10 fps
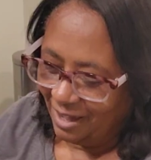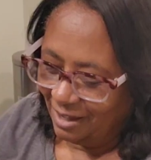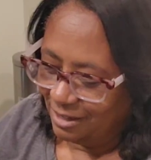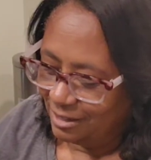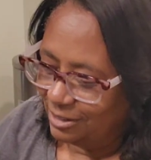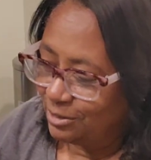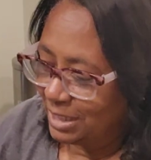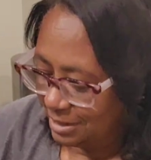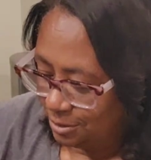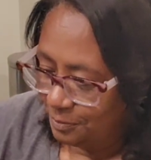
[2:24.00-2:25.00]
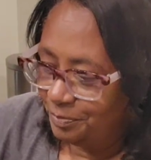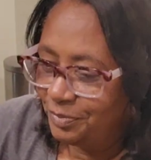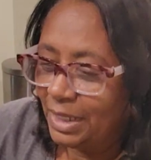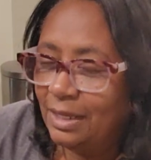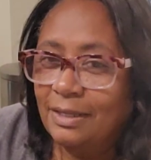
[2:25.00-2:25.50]
Uh, okay, so
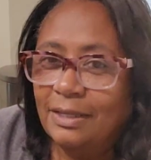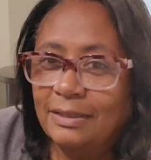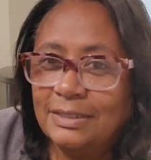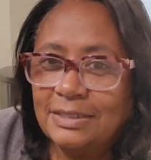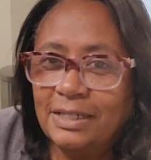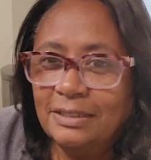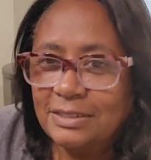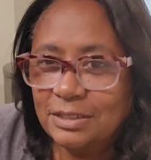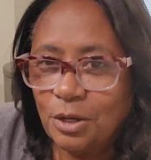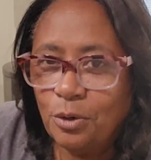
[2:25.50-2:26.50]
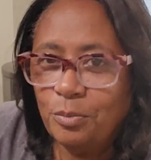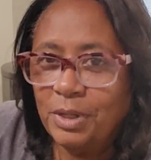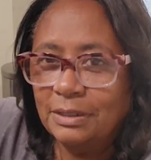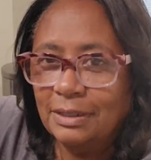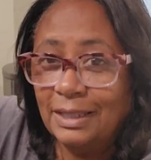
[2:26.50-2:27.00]
the telescope
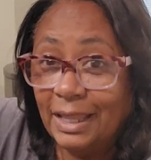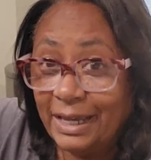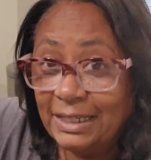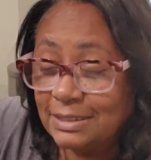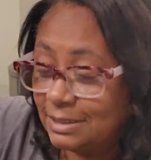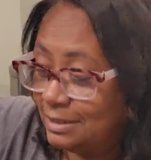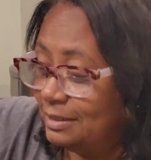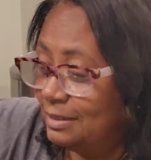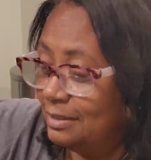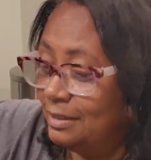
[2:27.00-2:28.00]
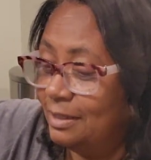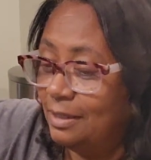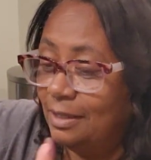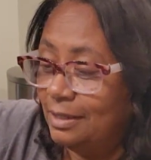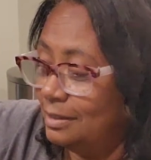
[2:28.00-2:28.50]
light.
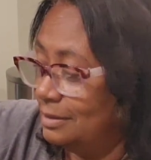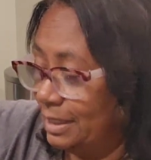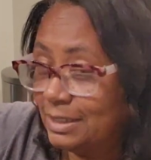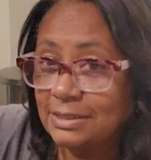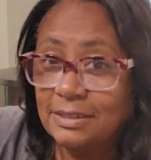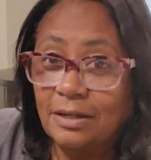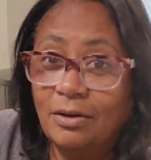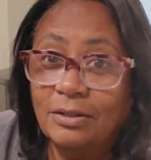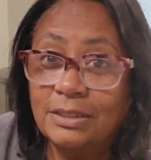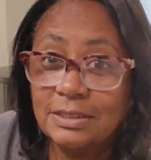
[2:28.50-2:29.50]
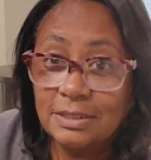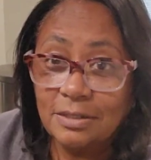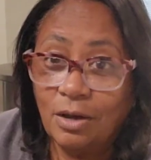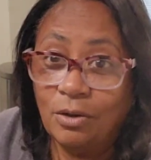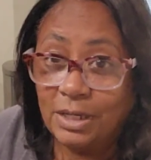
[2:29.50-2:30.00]
Like I said, all of this
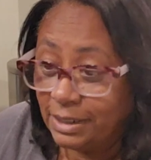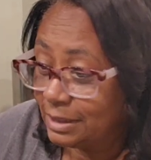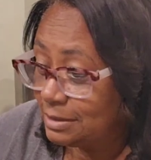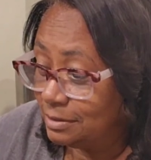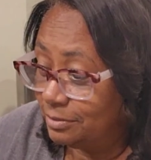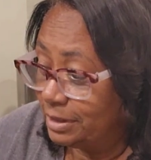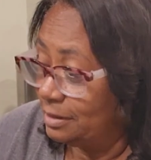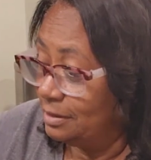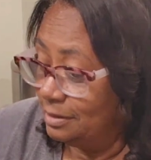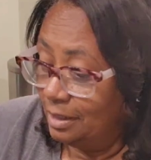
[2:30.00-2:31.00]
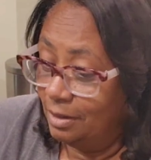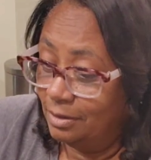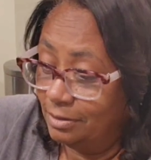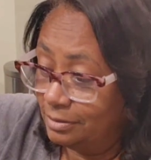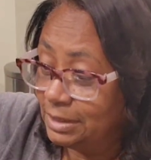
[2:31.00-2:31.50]
is all connected already.
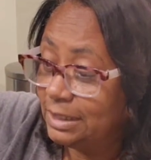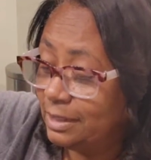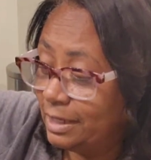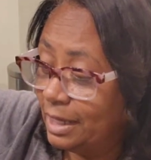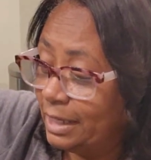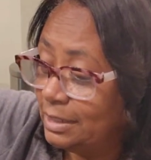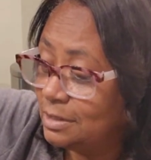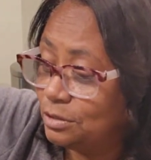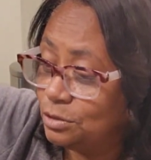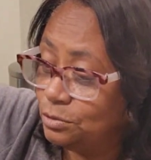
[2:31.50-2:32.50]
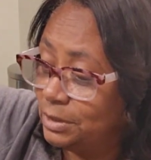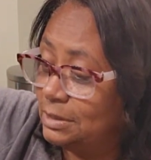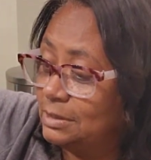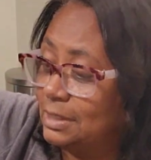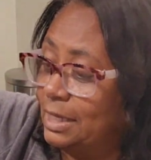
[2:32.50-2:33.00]
Only thing I need to do
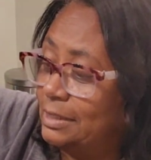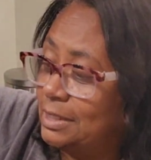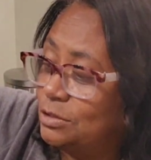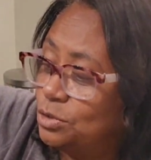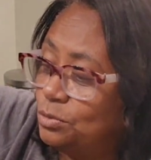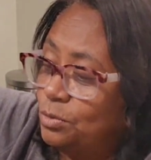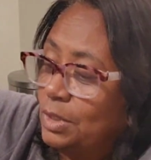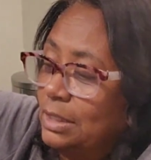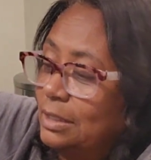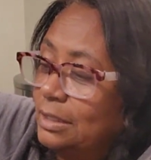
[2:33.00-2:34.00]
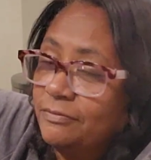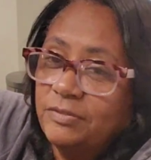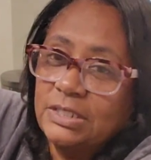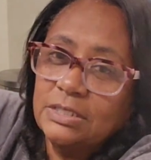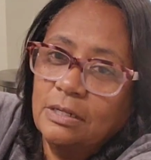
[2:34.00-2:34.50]
is I need to
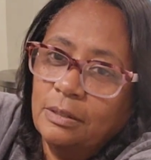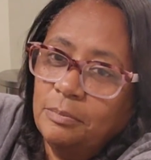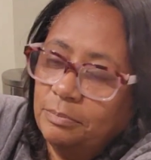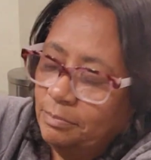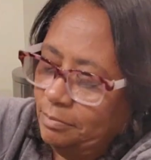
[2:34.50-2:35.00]
lift this up.